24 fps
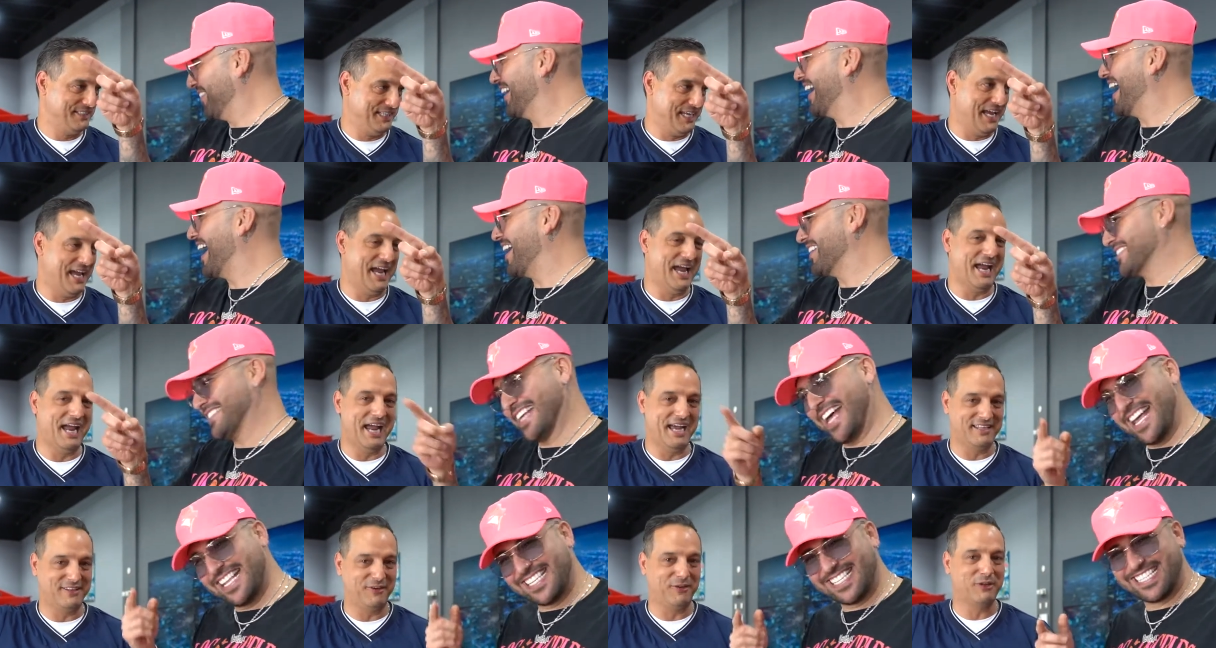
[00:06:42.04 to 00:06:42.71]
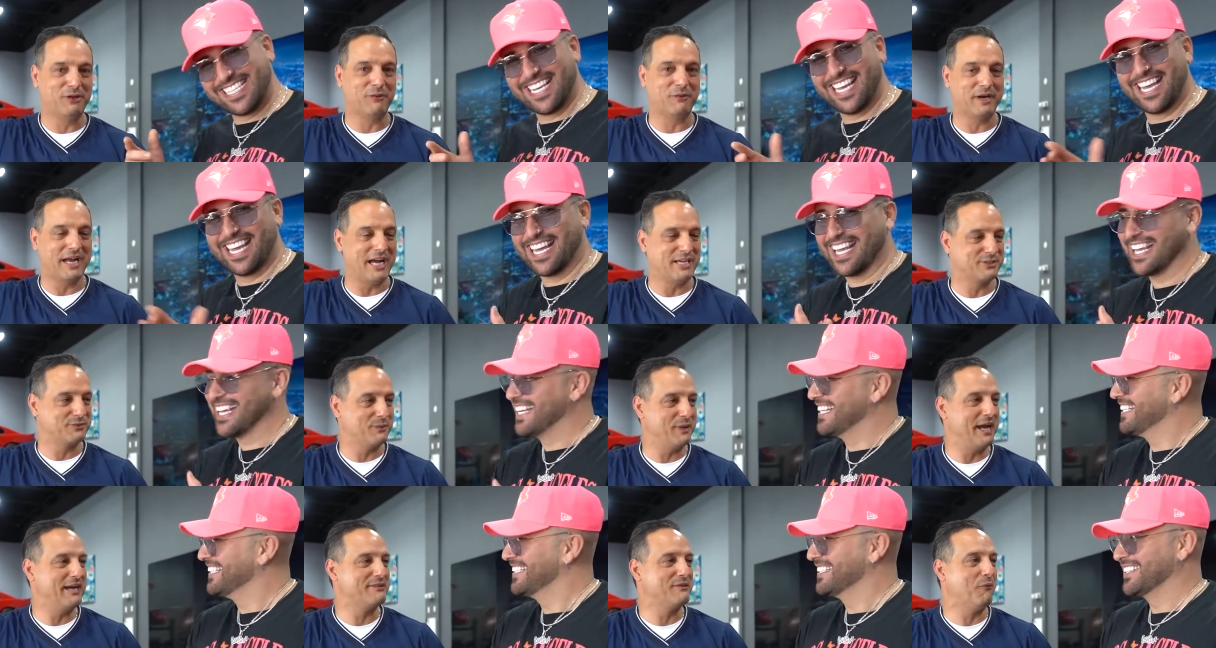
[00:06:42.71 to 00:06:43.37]
Speaker 1: warehouse. Yeah, yeah, that's the other it. warehouse. We
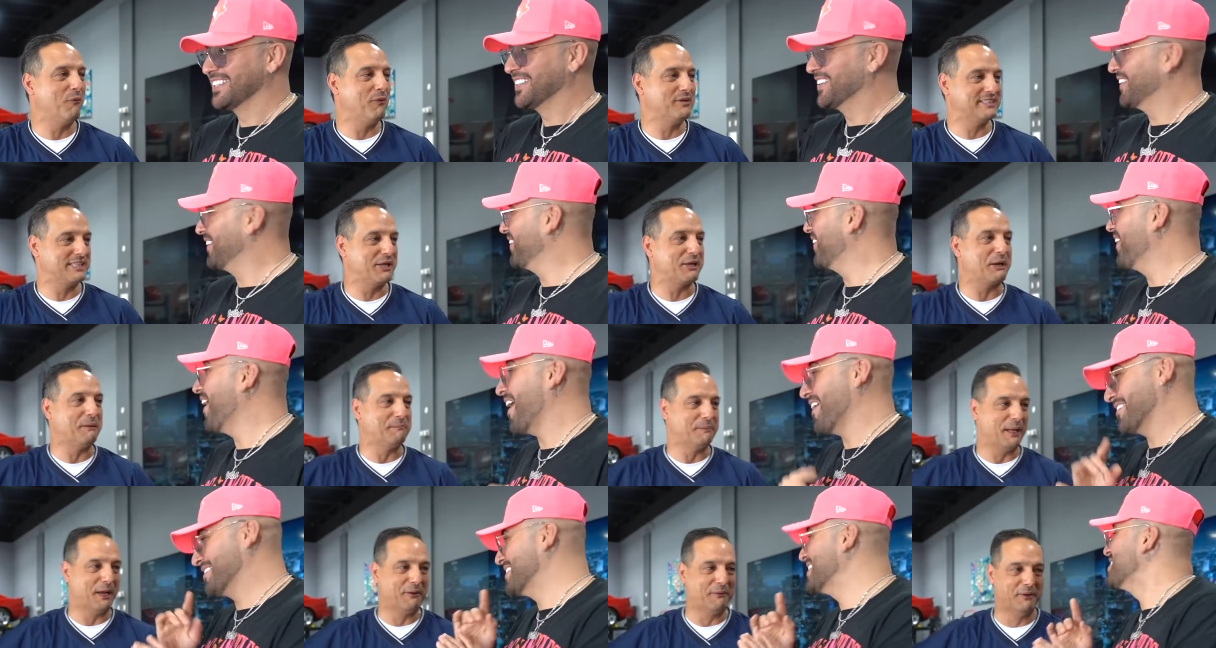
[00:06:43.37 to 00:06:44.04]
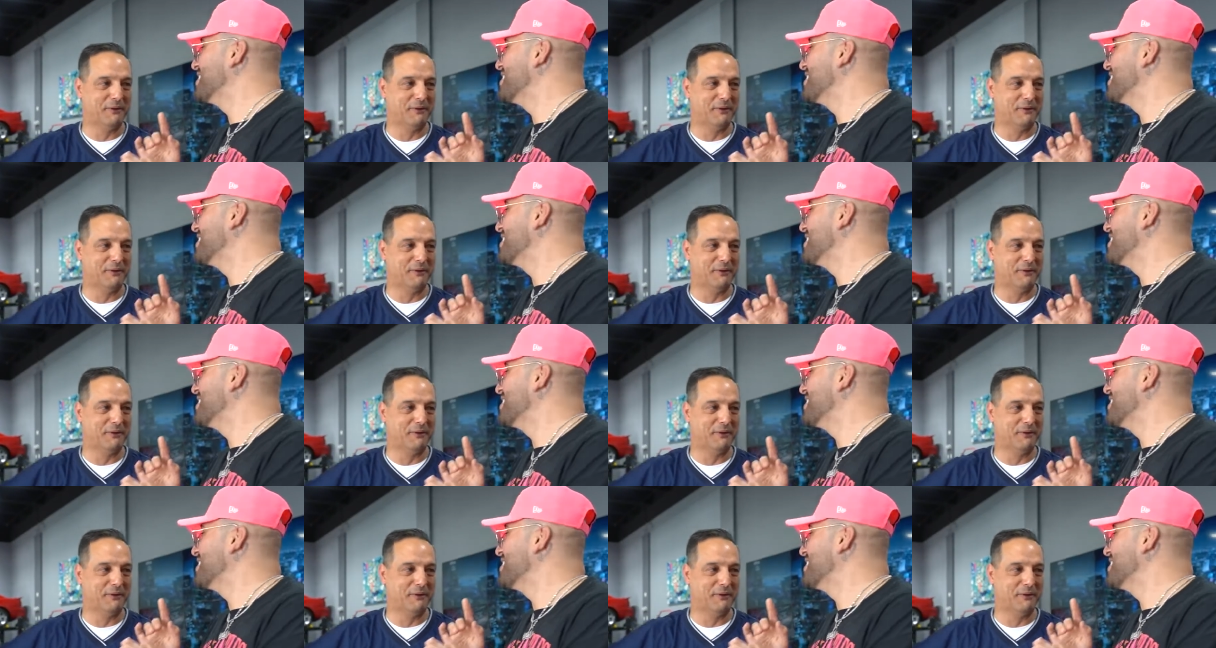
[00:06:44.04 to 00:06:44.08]
had the one that you